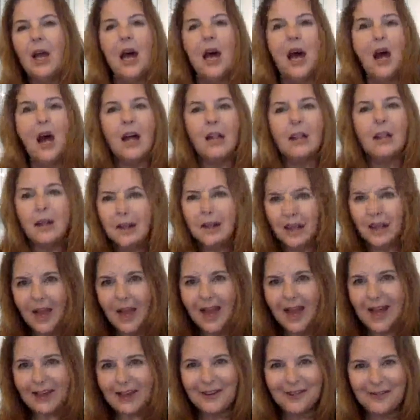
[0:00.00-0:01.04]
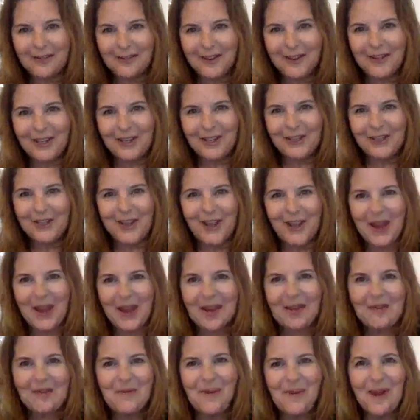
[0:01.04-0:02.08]
a lot of fish.
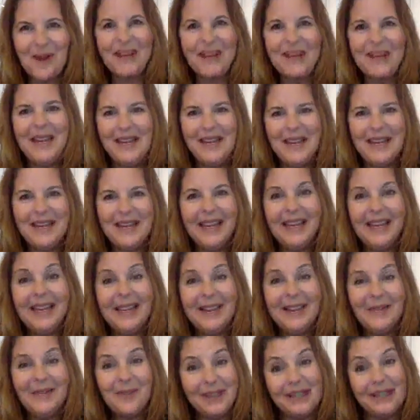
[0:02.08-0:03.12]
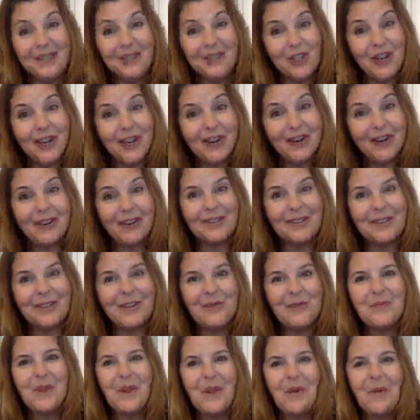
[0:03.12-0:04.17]
And when he when he shares,
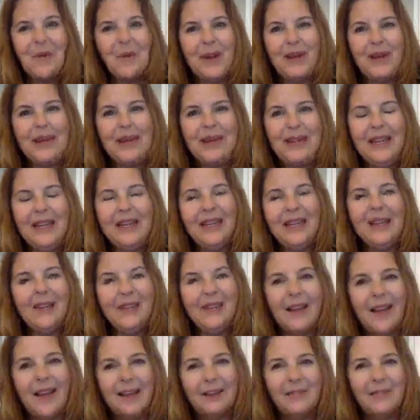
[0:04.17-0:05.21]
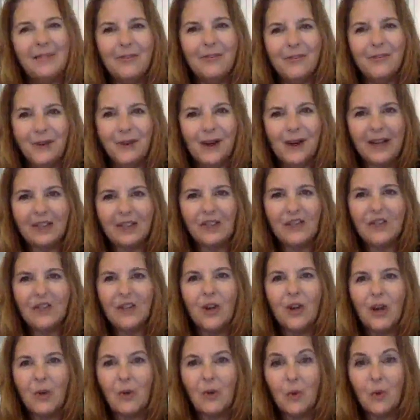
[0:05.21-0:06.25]
we eat a lot of fresh
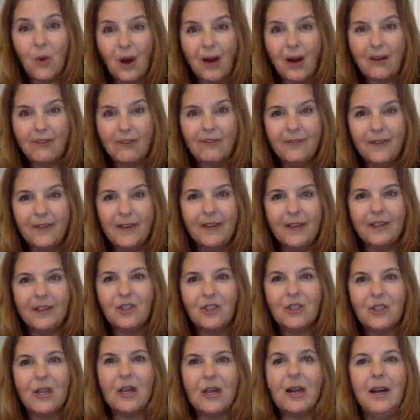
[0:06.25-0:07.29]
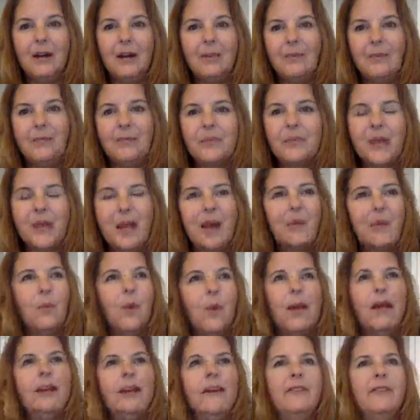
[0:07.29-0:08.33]
raw fish. Um, uh,
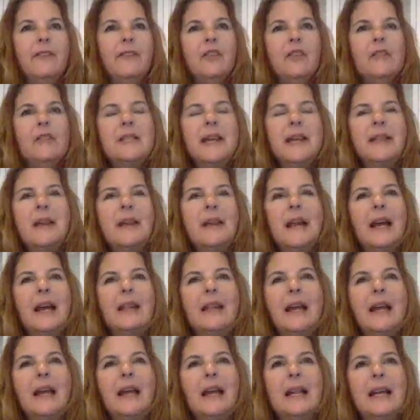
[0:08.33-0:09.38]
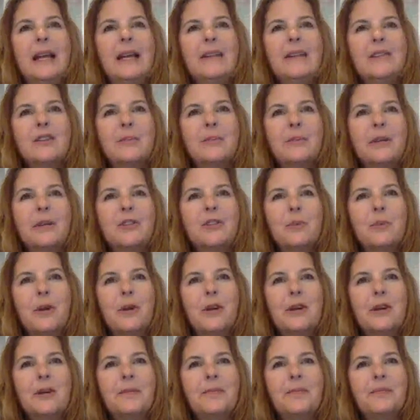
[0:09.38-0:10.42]
what kind of fish is that that I, that I like so much,
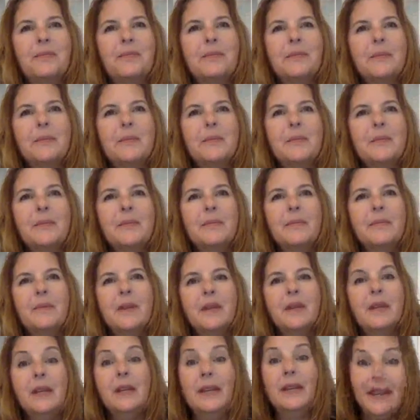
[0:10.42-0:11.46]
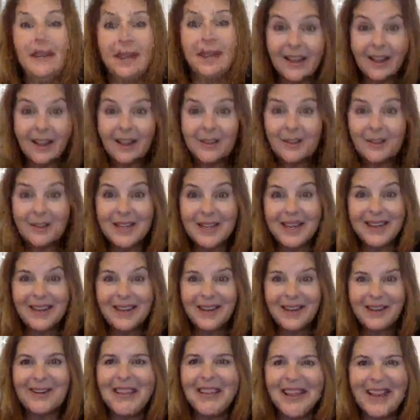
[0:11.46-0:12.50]
Mark? Yellowtail.
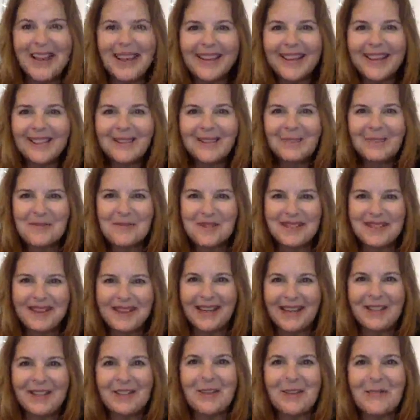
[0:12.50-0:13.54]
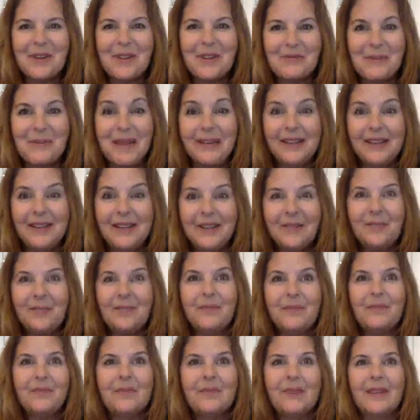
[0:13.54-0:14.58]
Yellowtail. Yeah, that's what we like. So we have made
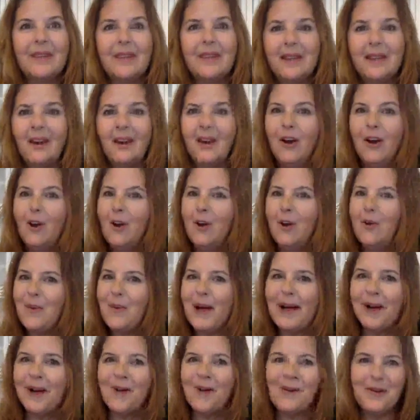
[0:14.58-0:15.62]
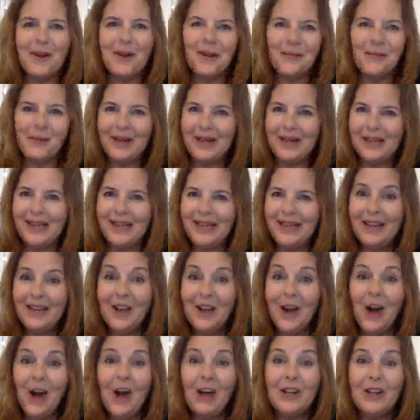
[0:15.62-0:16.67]
yellowtail, man. Oh wow! It, when he
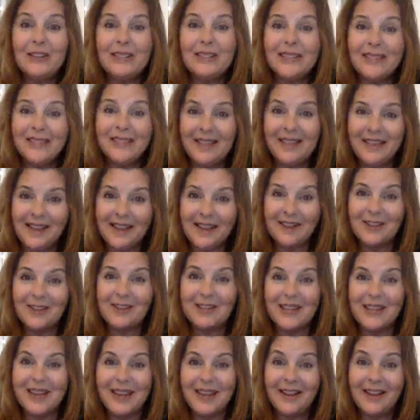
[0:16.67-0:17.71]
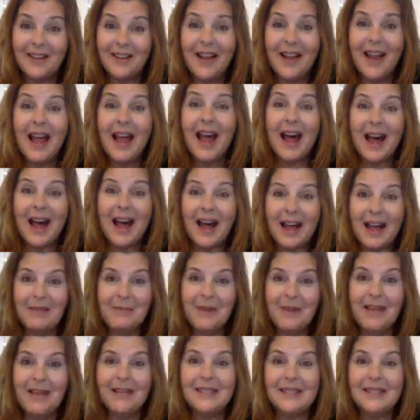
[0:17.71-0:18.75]
hauls in the yellowtail, I
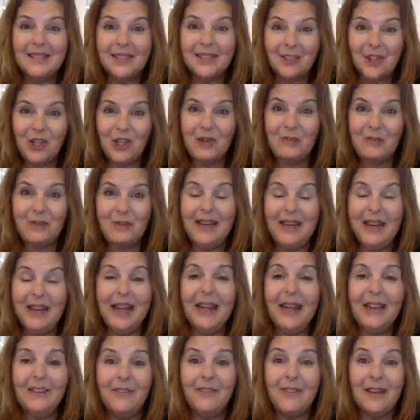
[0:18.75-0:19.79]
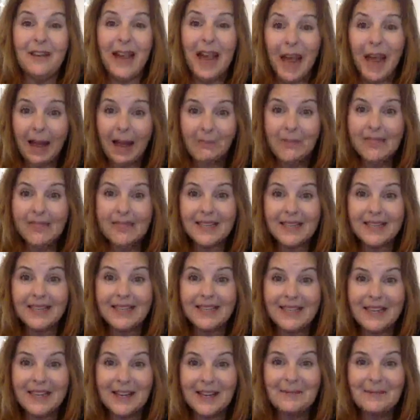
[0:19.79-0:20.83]
make sashimi, and if it happens
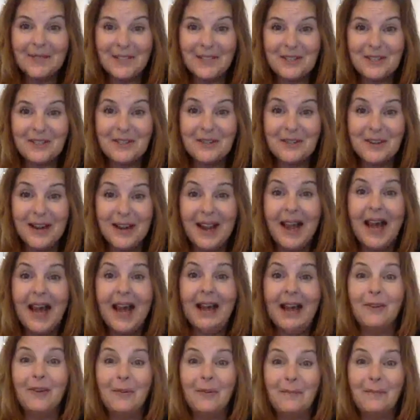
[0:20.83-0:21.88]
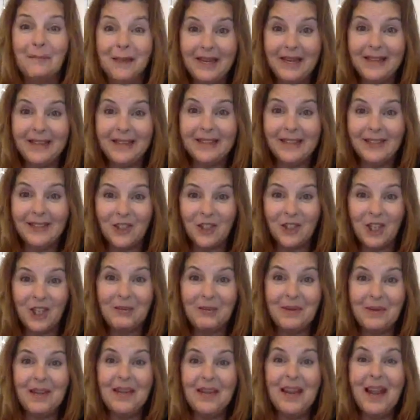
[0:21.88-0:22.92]
anytime soon, I will make
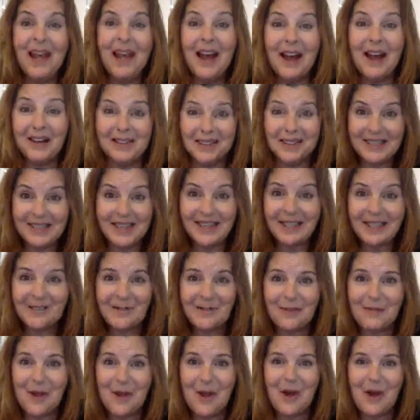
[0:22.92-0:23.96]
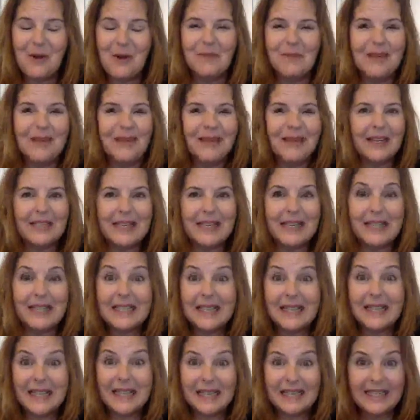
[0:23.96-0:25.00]
sashimi on Taste from Home because
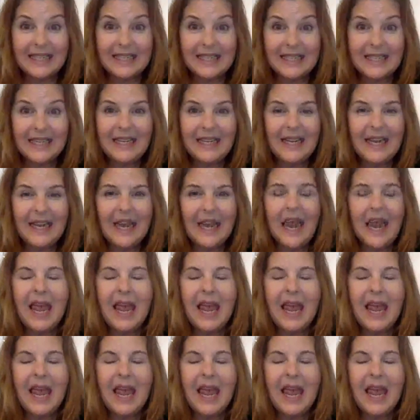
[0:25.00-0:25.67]
it's easy